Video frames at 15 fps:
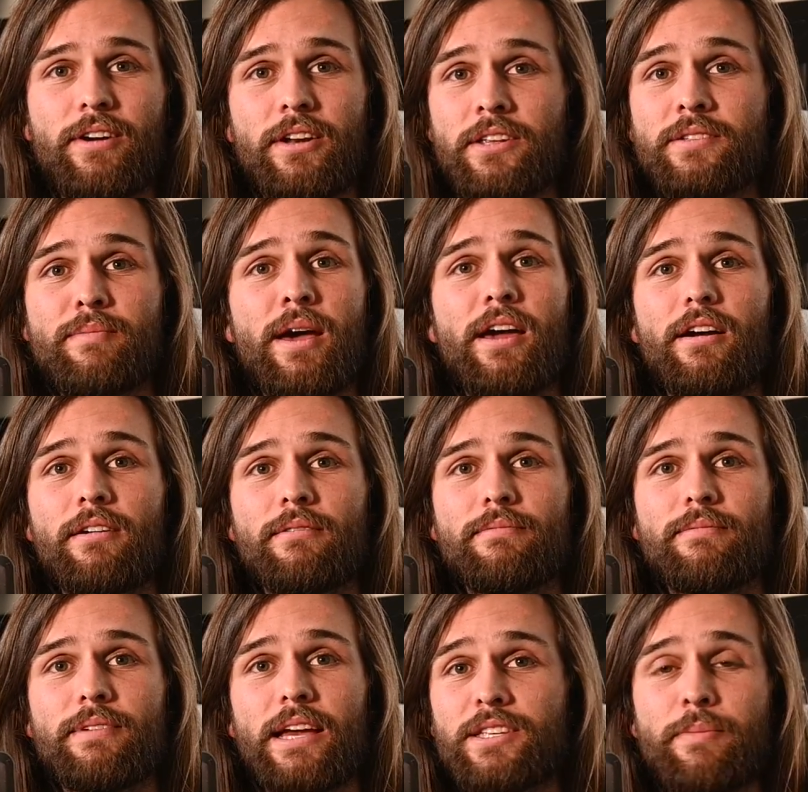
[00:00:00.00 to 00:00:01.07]
it doesn't matter.
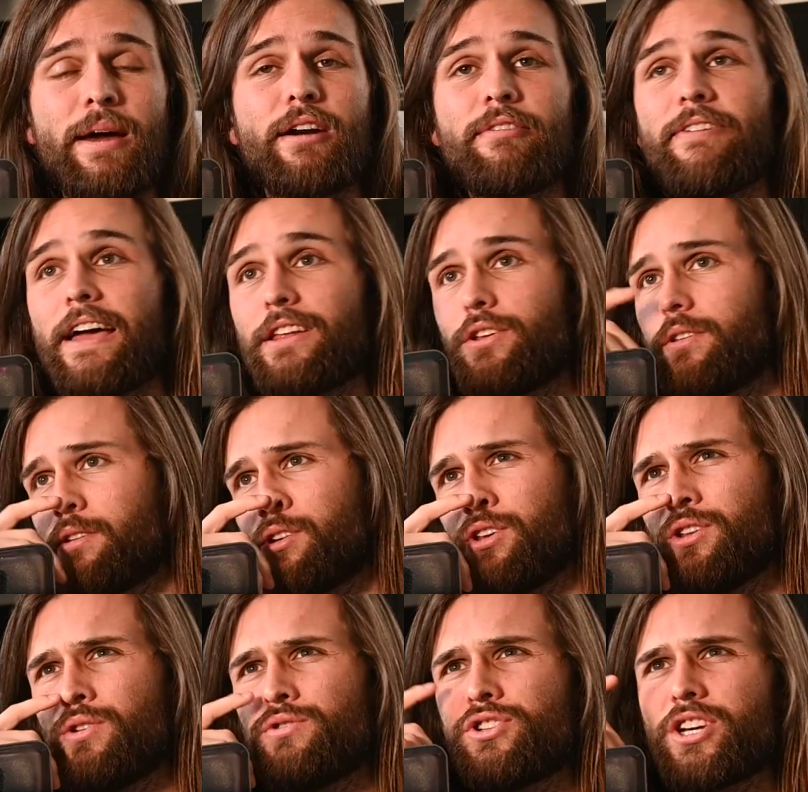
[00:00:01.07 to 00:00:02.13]
As a matter of fact,
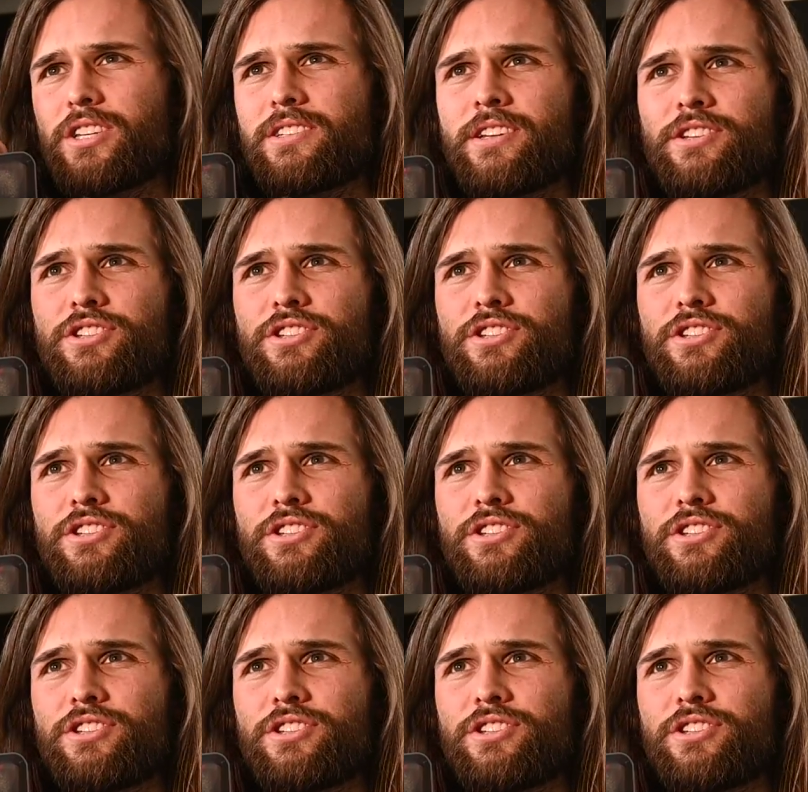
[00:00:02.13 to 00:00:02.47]
couldn't you just